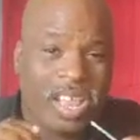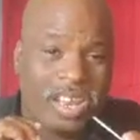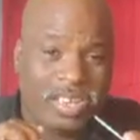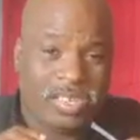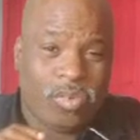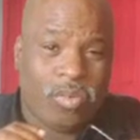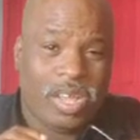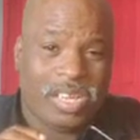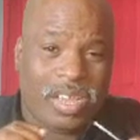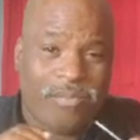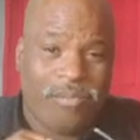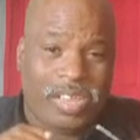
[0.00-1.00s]
and the
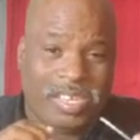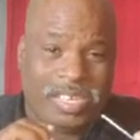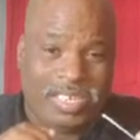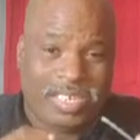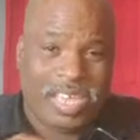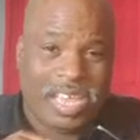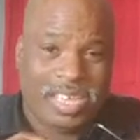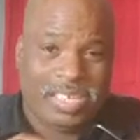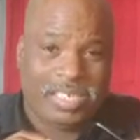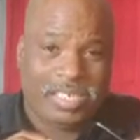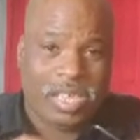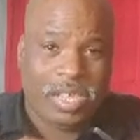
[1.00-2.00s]

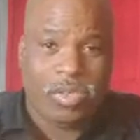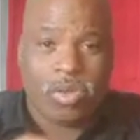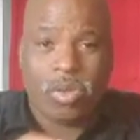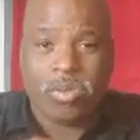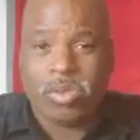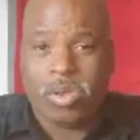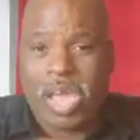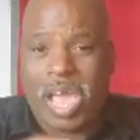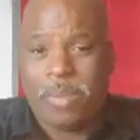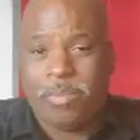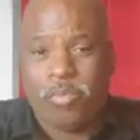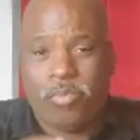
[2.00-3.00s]
256. If you go to
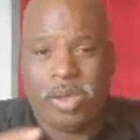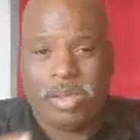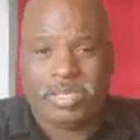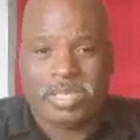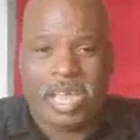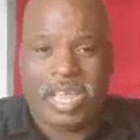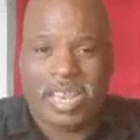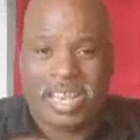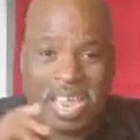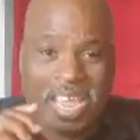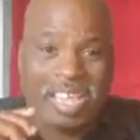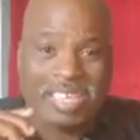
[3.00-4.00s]
the Apple
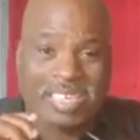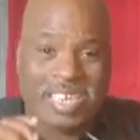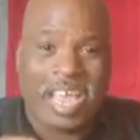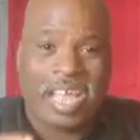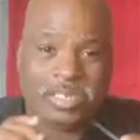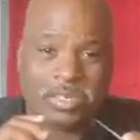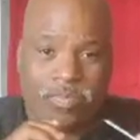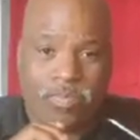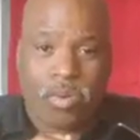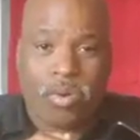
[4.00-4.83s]
website, they is not